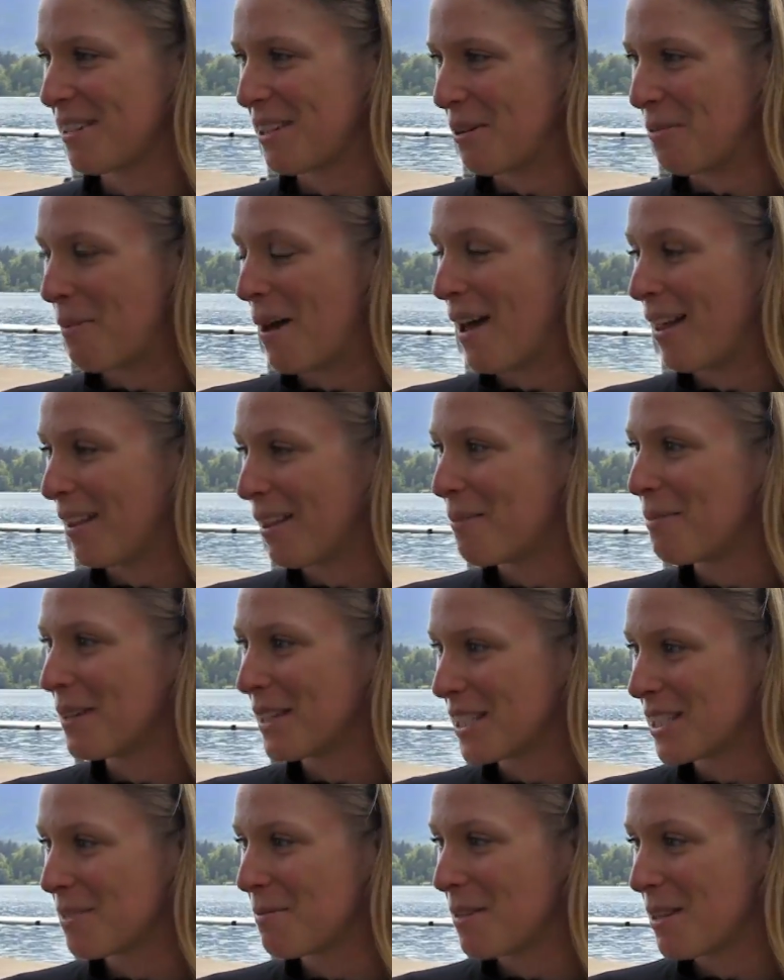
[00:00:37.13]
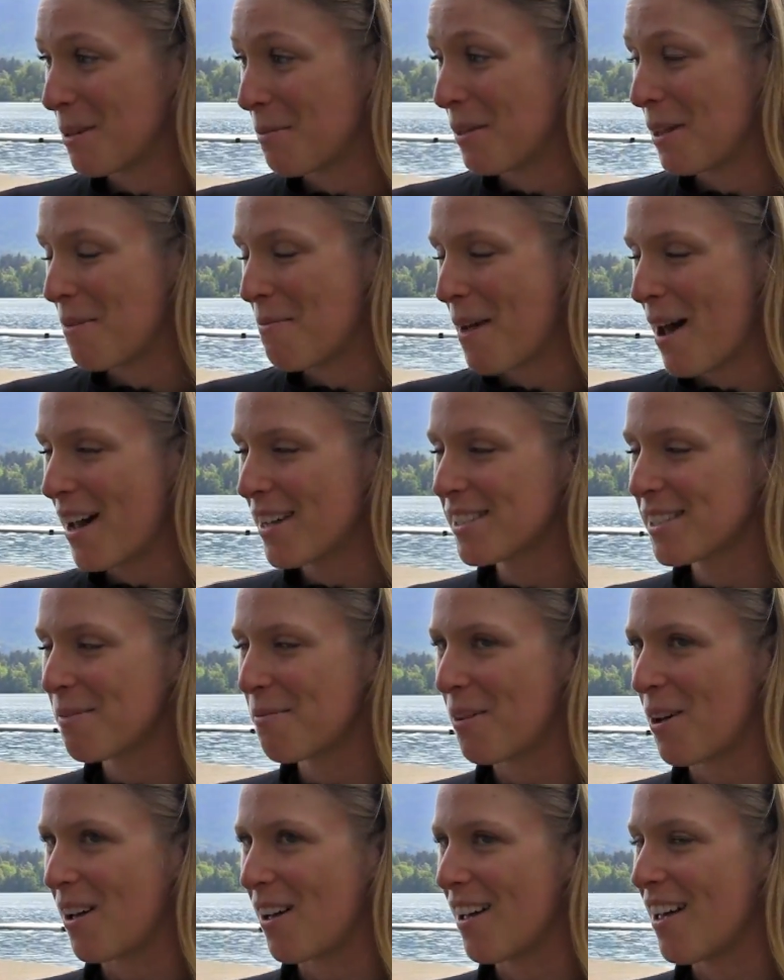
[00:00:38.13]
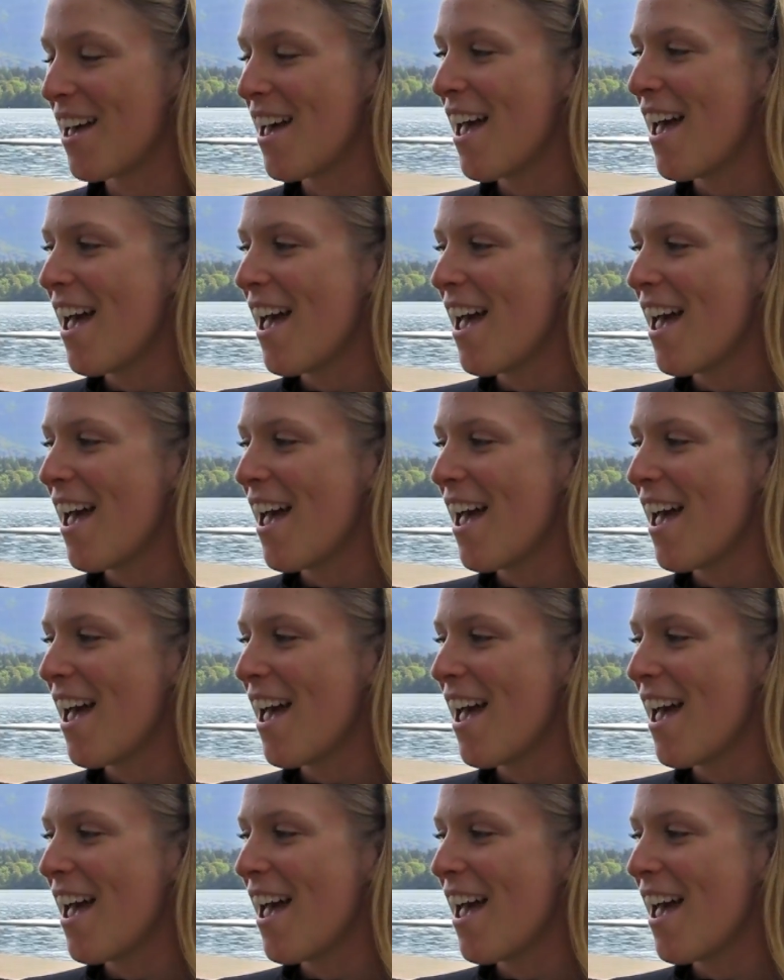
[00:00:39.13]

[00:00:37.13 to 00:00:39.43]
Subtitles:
you know, my Olympics, to be there playing basketball.